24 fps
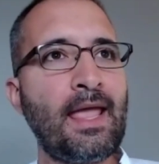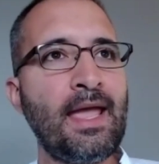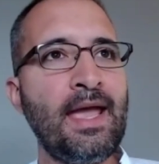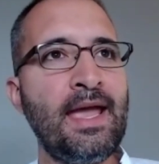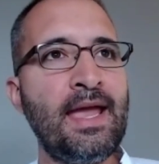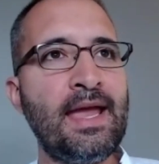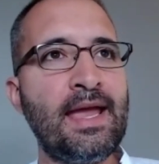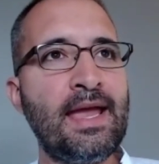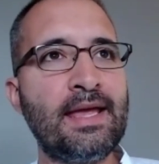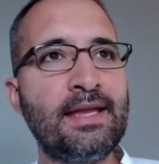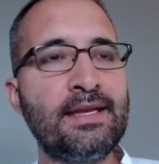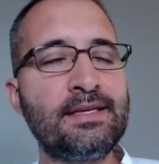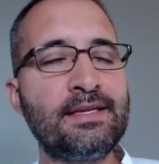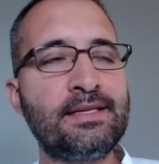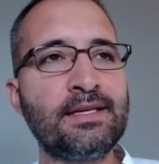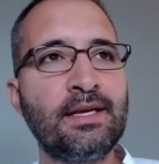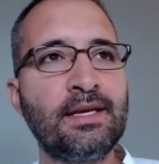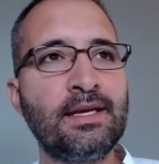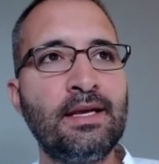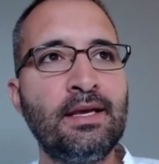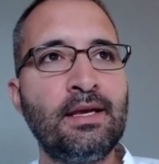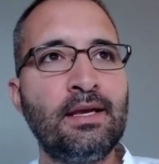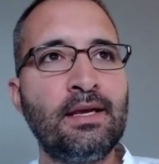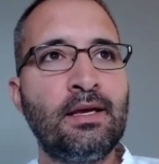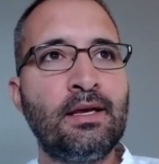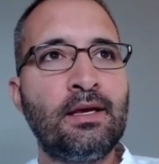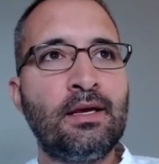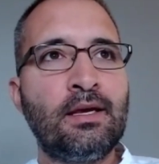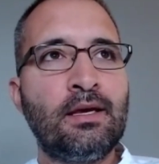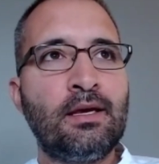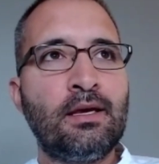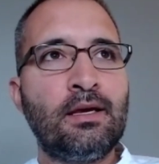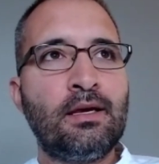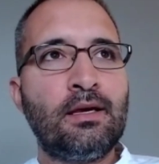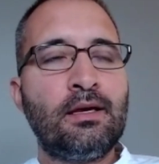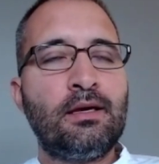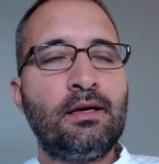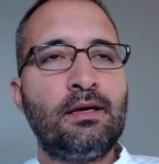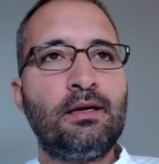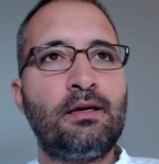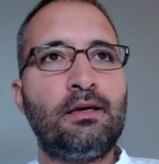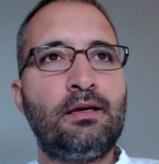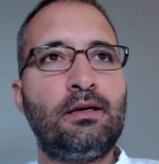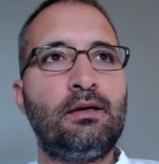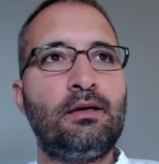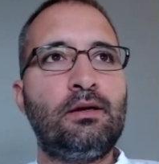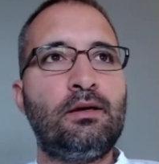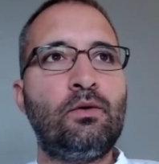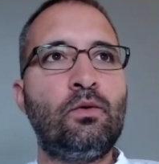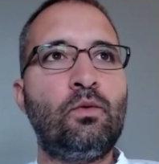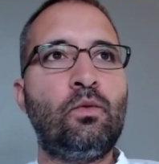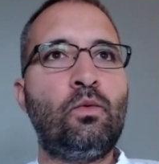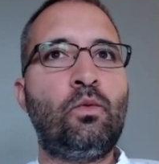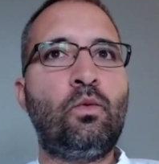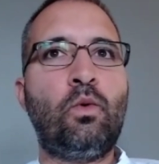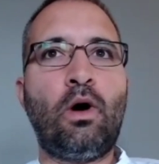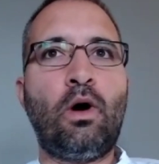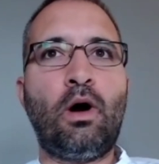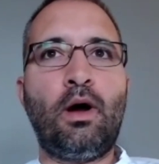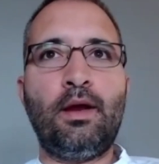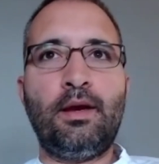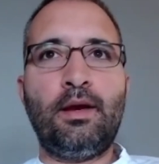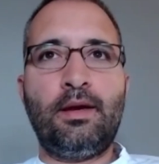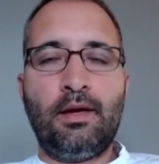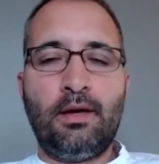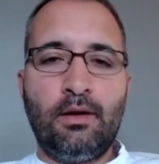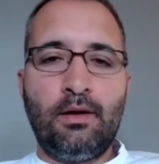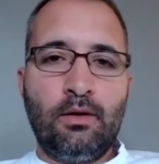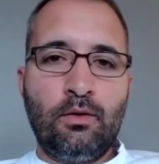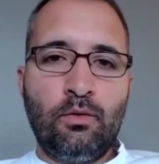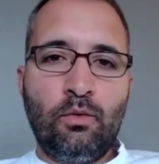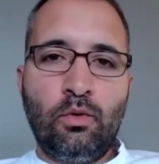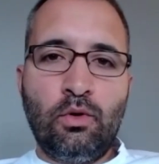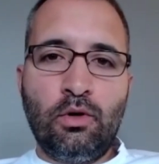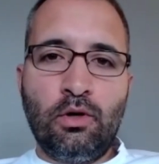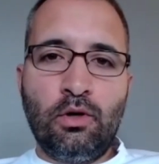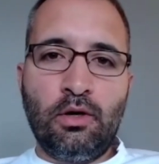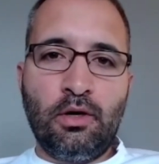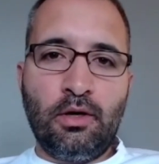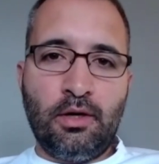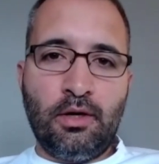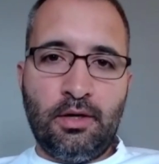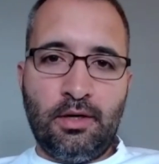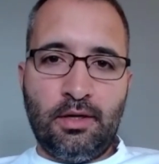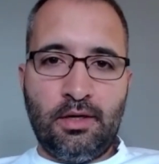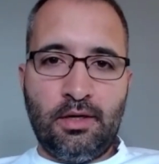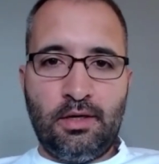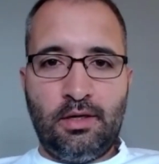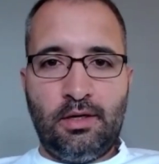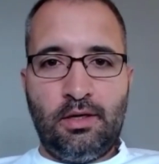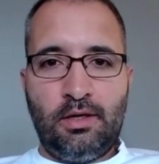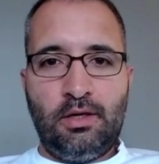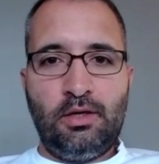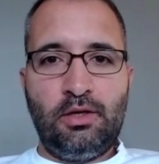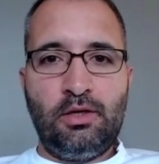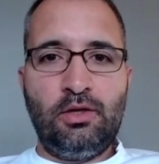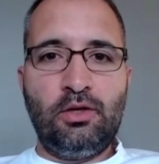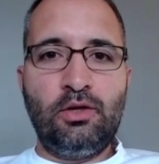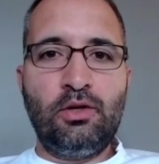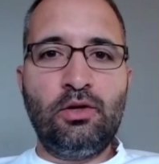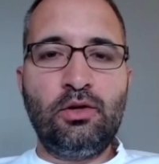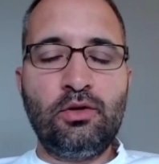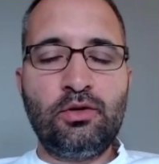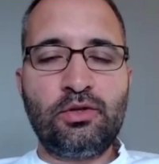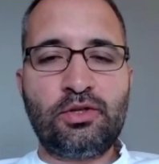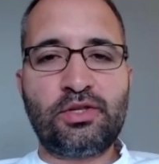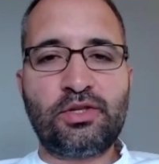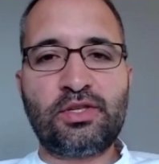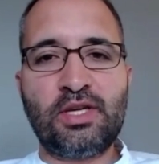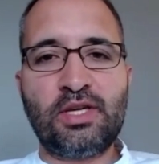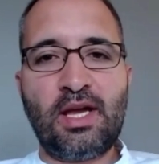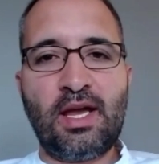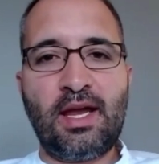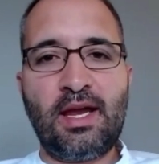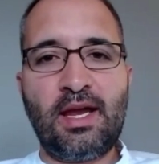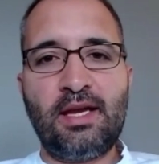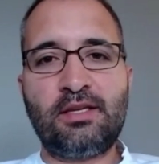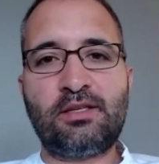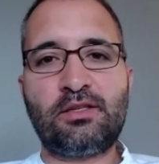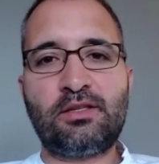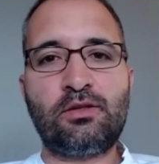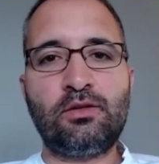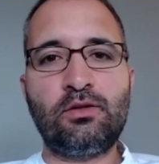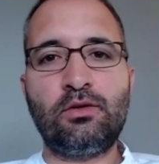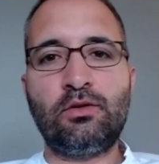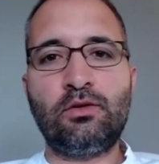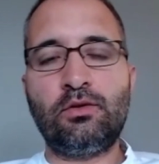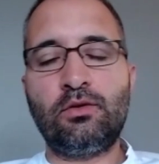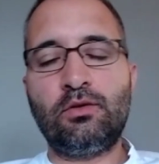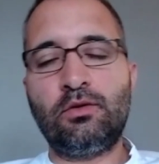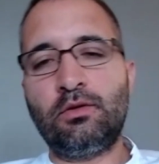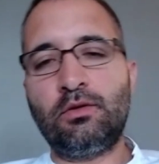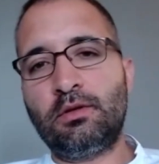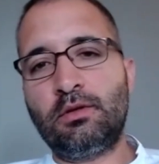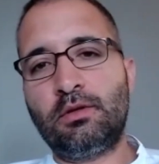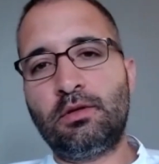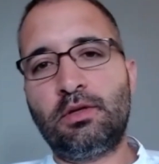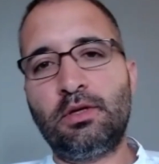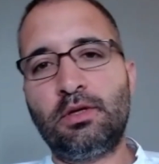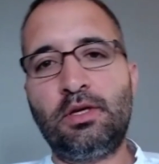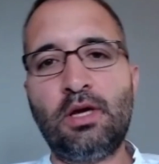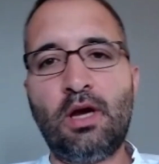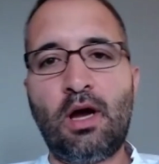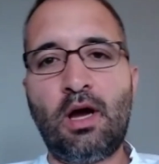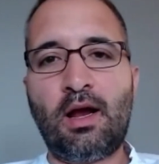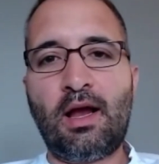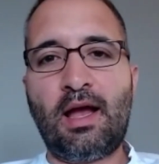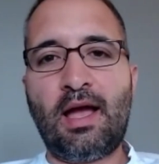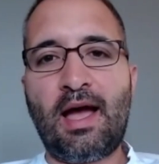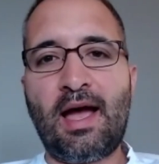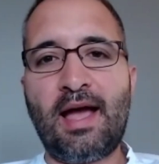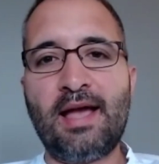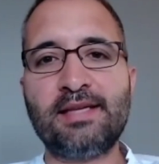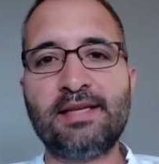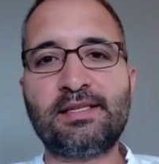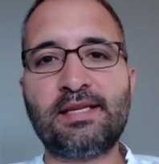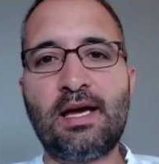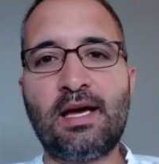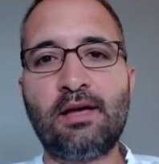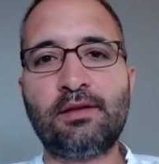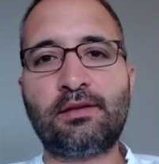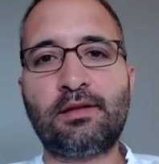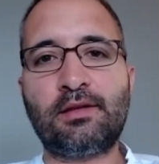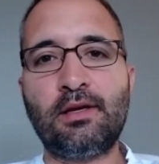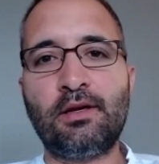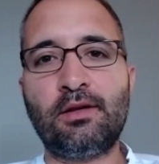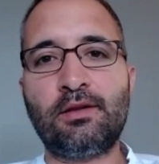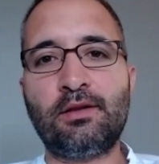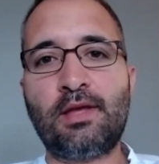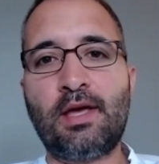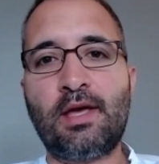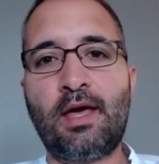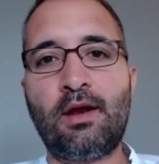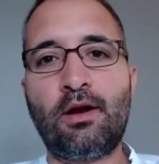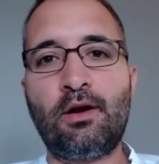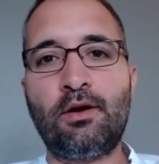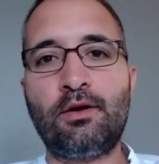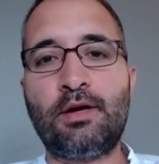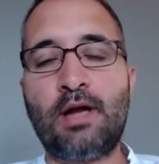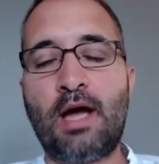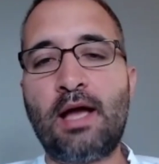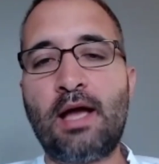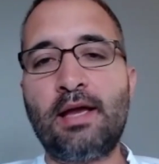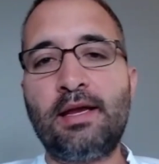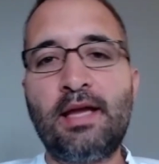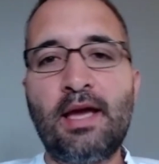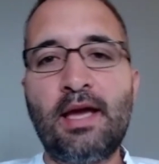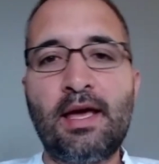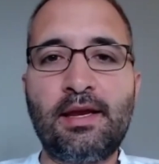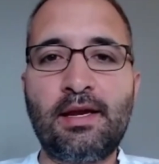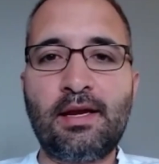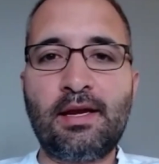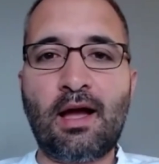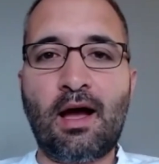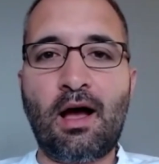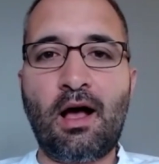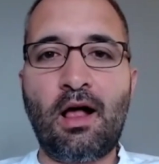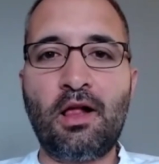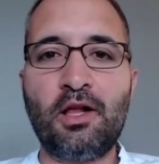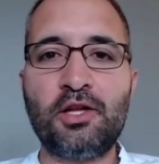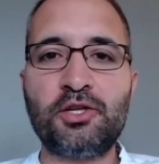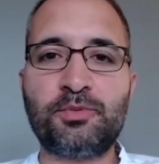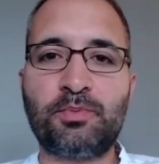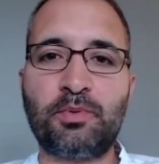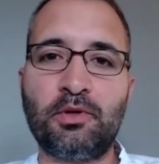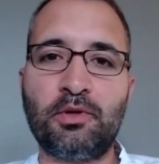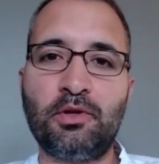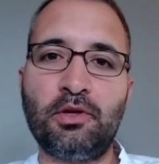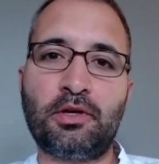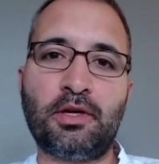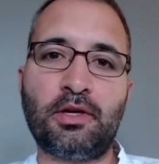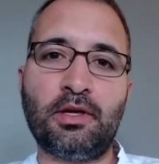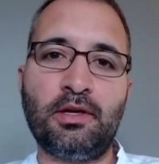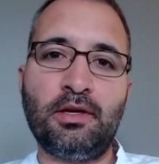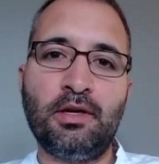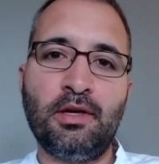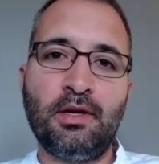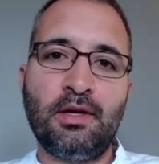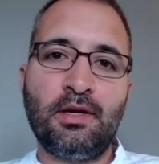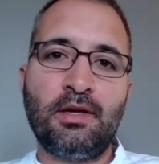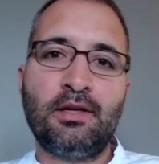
and what would you say to the young guys out there that are not yet in college but looking